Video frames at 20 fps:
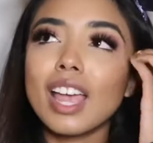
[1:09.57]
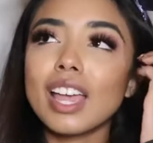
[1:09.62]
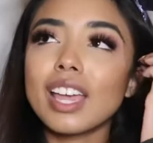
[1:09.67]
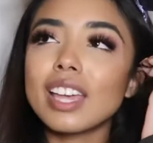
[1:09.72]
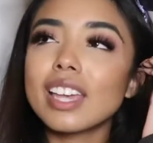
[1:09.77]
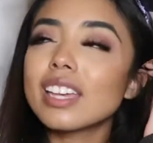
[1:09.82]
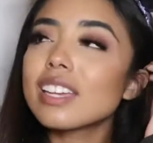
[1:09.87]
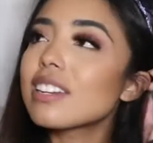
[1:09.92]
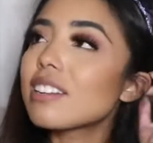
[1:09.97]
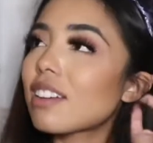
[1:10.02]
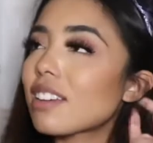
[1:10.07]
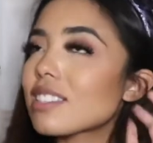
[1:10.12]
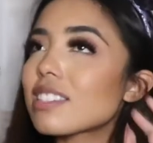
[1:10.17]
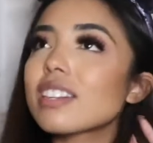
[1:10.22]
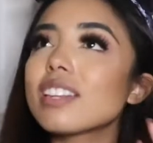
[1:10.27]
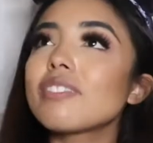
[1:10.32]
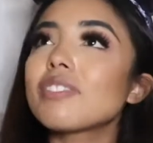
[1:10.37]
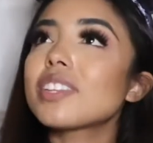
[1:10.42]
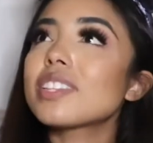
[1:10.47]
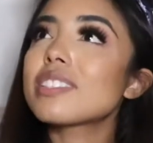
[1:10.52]
He
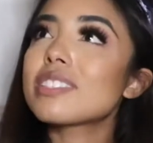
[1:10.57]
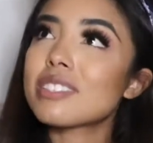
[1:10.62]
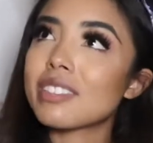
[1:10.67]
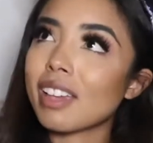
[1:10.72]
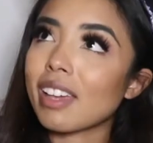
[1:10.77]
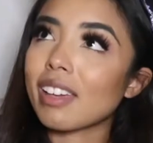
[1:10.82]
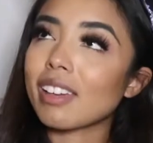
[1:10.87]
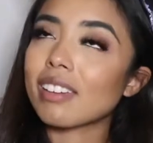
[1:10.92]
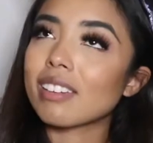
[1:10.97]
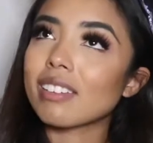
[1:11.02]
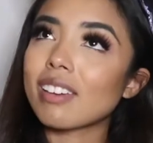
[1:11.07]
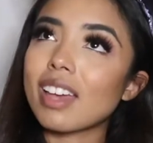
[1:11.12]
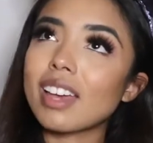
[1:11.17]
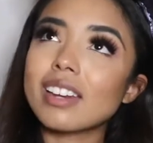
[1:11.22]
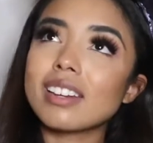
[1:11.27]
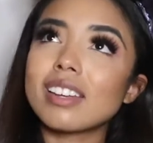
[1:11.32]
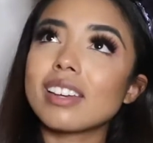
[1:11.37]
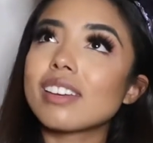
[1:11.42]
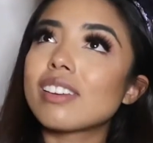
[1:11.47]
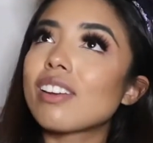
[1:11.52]
doesn't even sing
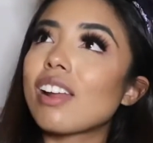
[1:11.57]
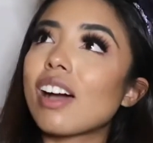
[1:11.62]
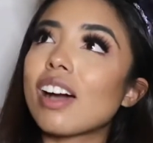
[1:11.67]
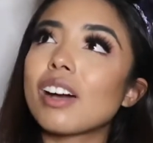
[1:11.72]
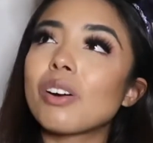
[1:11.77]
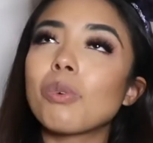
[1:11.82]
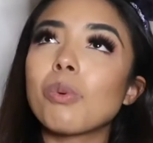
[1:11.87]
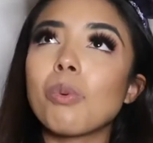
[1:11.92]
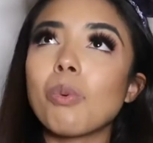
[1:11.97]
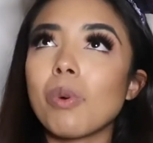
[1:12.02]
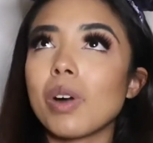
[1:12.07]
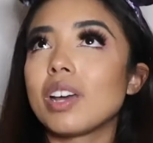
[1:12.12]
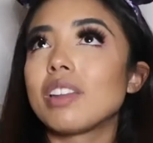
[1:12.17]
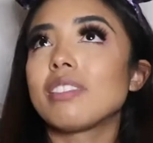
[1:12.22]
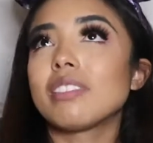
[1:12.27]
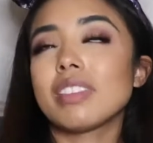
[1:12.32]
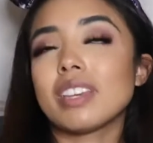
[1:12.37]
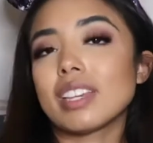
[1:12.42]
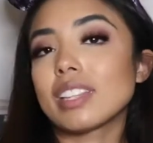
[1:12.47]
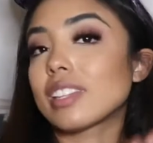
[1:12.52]
and not
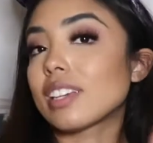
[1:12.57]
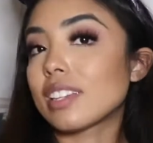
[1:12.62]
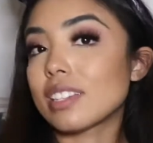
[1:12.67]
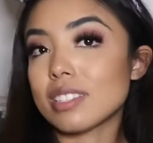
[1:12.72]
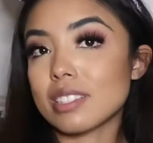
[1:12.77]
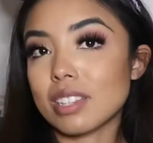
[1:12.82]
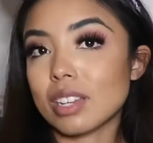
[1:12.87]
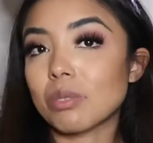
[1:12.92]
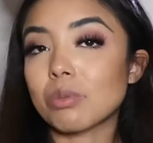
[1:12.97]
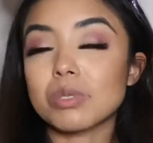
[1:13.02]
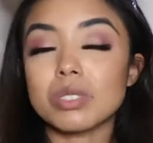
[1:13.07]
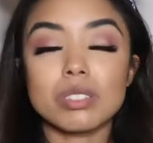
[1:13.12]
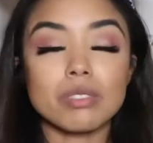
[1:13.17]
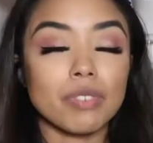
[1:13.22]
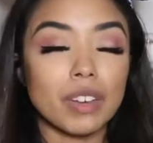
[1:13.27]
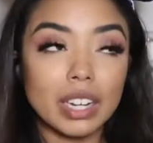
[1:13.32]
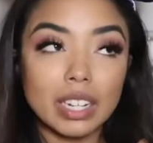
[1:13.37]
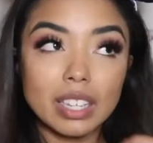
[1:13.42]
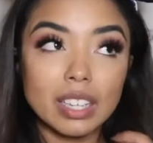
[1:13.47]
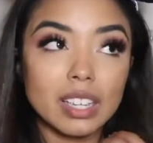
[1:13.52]
one thing that he said was
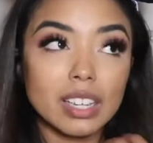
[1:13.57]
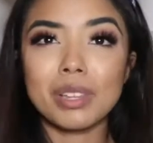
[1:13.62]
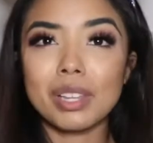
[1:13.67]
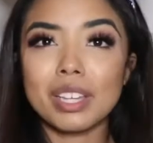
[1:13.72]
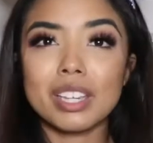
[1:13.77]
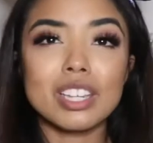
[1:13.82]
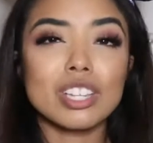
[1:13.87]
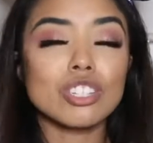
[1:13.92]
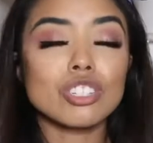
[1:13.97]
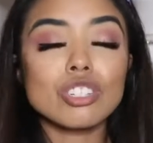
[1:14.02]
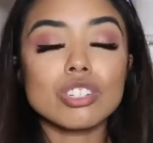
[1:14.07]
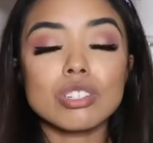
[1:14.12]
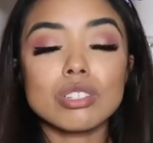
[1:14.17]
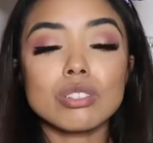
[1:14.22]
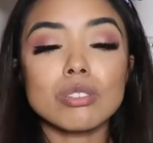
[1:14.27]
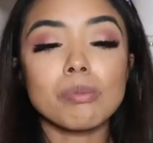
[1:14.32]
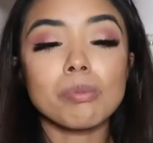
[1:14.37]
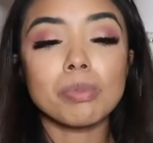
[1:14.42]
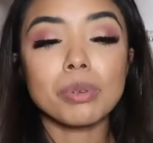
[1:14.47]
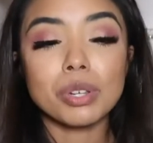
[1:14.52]
funny. Like he's
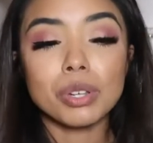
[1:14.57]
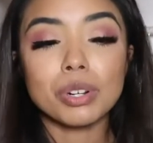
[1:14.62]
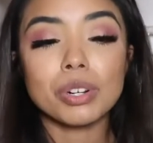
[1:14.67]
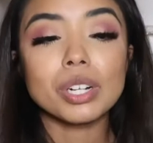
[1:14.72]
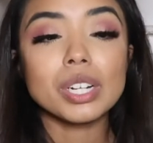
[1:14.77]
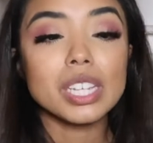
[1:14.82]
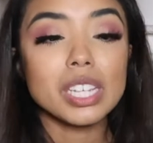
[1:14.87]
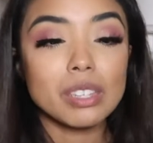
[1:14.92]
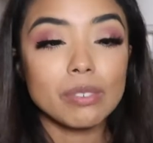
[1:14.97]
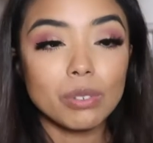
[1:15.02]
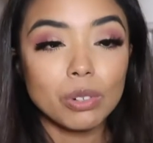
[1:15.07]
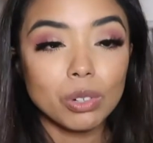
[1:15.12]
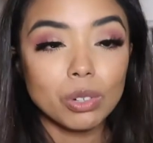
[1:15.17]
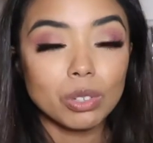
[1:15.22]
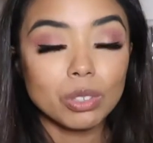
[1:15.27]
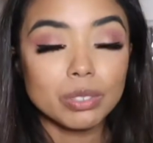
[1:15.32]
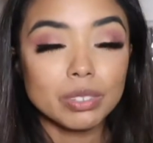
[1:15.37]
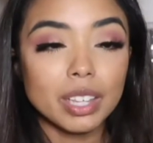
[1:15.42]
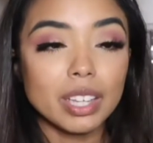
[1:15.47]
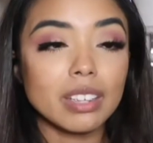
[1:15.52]
just pure
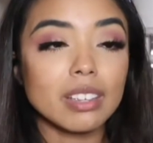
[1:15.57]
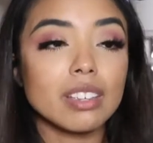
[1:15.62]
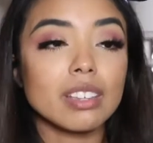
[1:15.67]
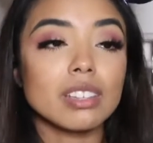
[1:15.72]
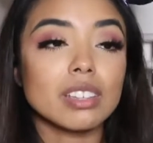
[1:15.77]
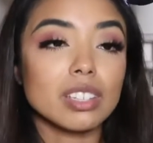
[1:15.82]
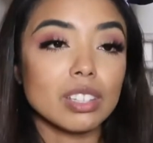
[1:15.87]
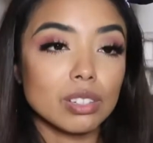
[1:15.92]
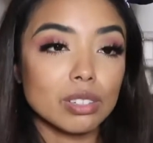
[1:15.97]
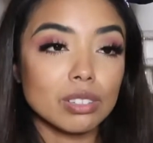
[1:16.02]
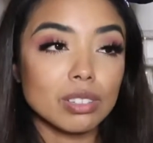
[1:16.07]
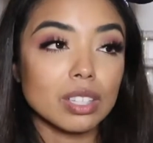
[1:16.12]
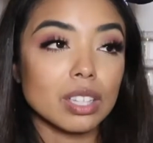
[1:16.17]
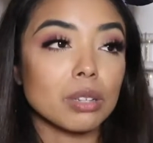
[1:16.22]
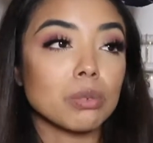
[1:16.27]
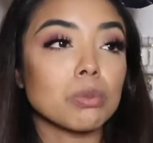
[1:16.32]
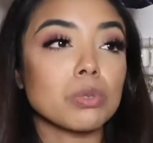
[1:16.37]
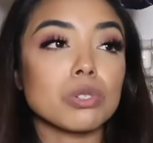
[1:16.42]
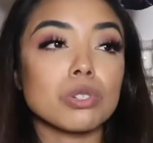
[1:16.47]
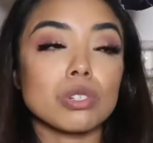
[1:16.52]
evil. Like he
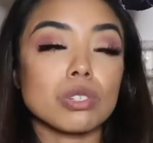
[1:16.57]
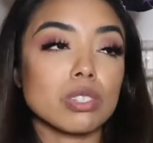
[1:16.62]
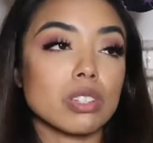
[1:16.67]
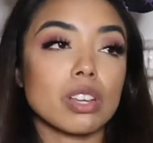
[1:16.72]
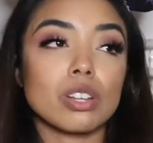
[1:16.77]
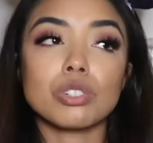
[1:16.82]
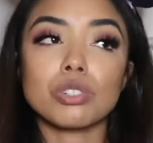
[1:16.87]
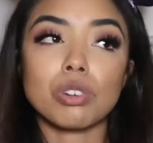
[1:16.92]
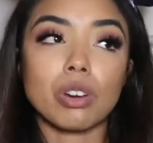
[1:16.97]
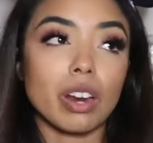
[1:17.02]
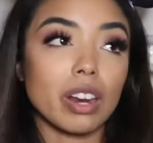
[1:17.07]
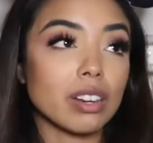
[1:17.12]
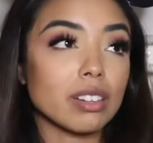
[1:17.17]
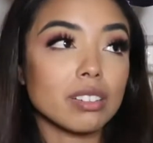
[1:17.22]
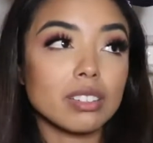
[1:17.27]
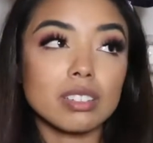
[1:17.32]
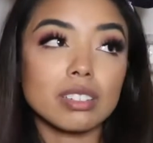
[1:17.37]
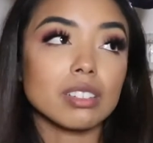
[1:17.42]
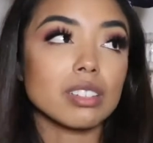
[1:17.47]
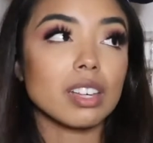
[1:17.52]
literally was just like
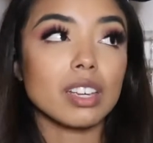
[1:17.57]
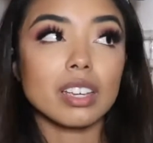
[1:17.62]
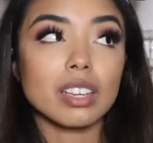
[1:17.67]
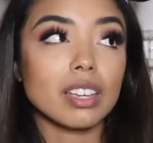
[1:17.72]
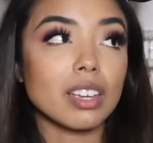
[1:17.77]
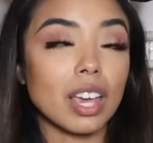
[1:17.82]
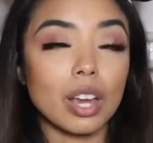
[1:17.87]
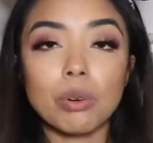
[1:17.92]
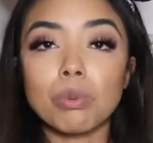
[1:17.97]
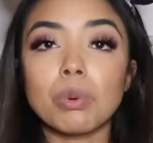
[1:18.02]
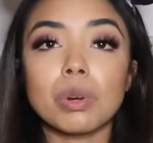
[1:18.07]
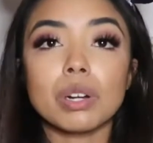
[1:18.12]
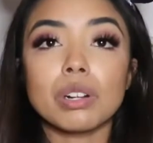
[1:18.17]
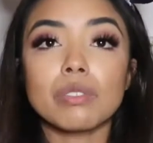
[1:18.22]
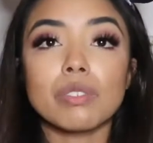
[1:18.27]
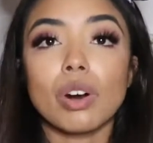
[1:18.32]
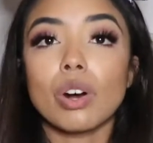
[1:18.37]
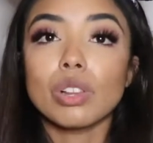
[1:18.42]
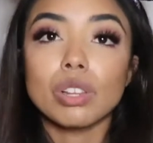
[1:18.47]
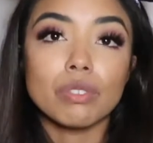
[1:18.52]
trying to like get rid
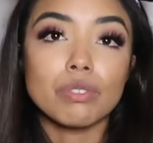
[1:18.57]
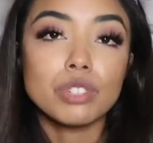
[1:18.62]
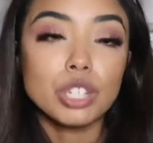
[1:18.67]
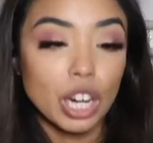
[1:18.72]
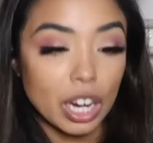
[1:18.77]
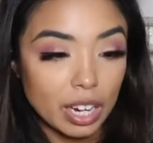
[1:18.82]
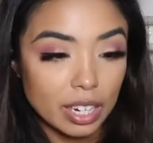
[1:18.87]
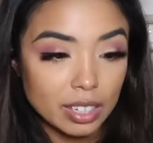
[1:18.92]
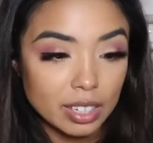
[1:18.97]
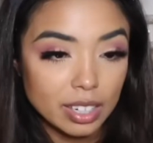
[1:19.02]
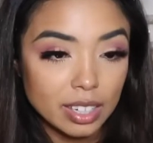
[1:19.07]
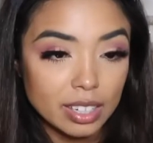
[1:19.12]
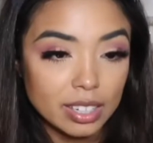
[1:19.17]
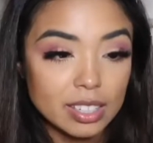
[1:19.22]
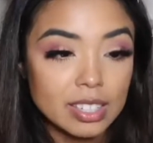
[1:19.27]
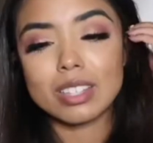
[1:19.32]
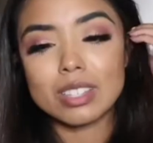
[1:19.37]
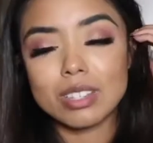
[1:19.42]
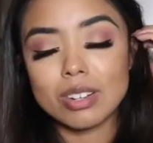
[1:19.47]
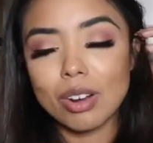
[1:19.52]
of all of China.
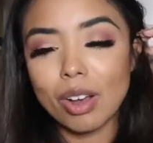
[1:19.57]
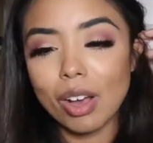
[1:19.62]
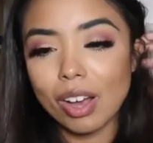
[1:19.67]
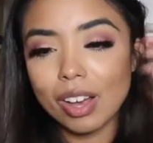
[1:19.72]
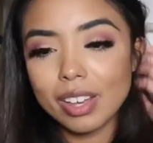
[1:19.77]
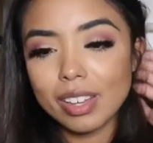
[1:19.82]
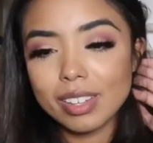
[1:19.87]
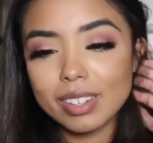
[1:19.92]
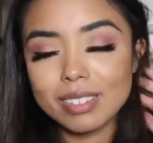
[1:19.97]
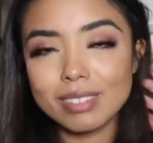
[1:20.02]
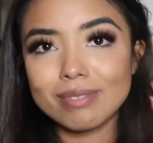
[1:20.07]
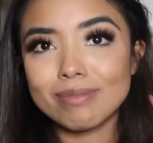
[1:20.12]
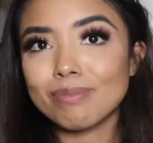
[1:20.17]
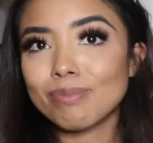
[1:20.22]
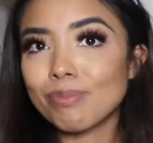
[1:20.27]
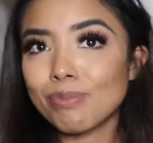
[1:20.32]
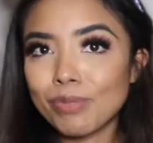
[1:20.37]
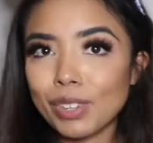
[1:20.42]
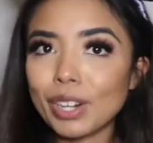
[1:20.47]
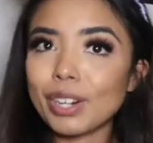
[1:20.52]
That's not
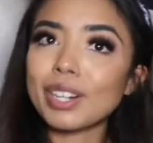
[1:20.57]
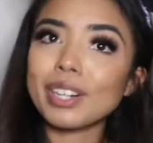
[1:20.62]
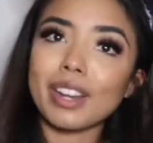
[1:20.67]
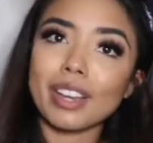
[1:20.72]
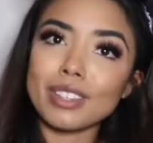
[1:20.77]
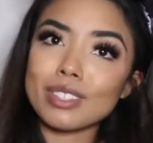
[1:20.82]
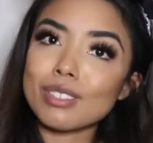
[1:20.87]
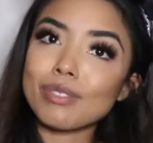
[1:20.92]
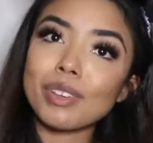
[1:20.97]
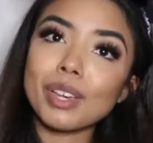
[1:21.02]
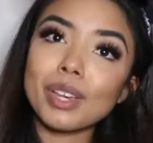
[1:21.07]
very nice of